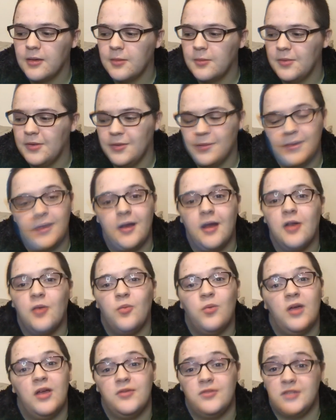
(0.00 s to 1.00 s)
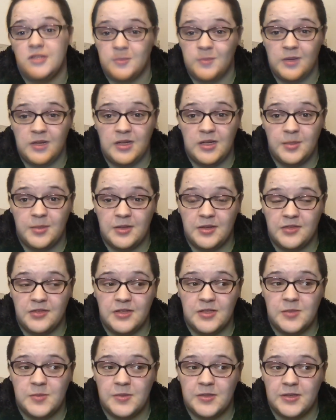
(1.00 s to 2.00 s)
but we can't apply for disability
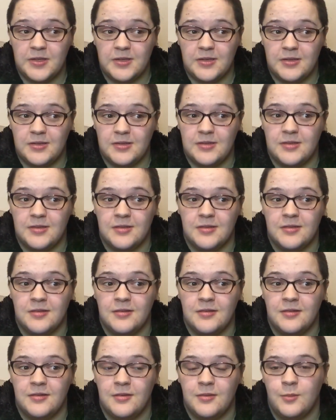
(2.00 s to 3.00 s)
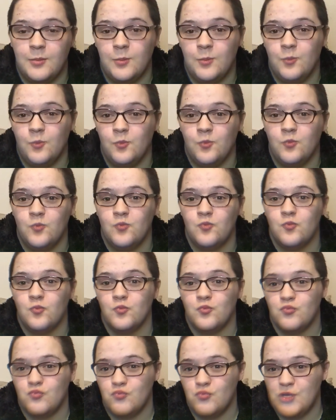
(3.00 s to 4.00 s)
benefits because
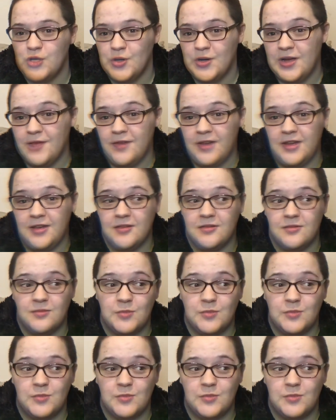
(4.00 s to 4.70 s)
we don't have any,